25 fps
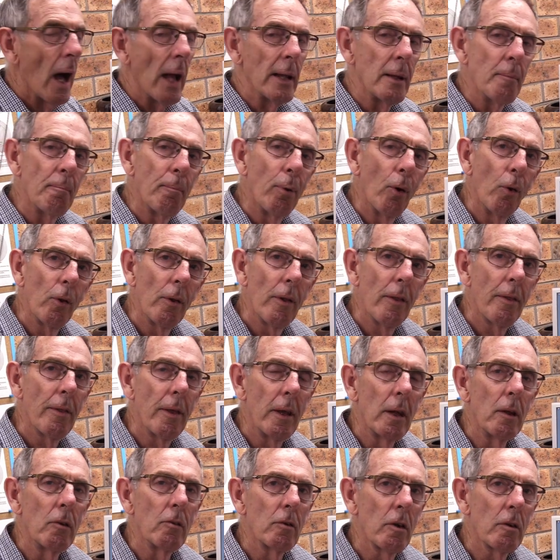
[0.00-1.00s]
An important
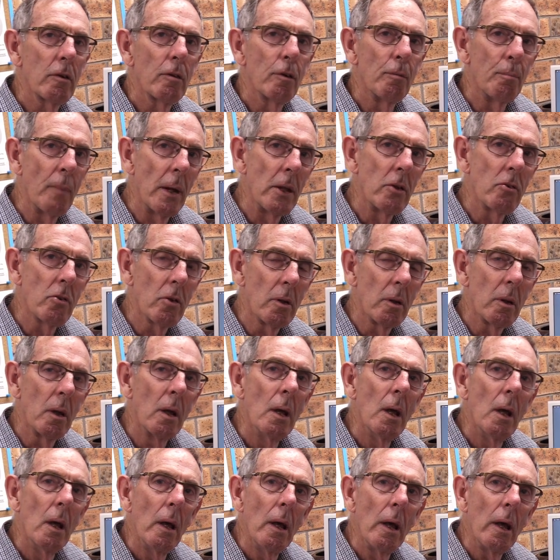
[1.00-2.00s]
thing just to mention
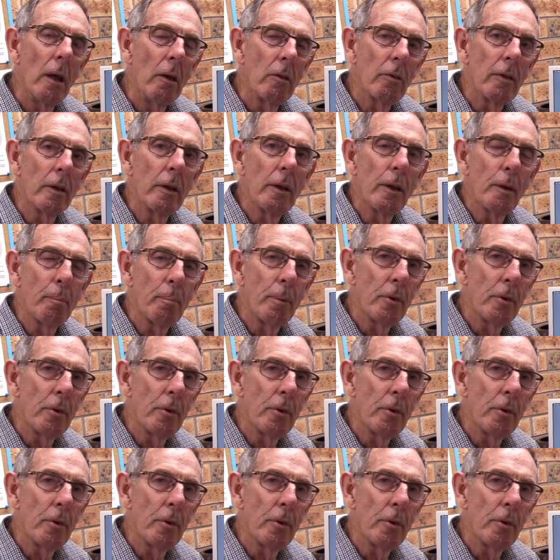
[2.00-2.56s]
is that the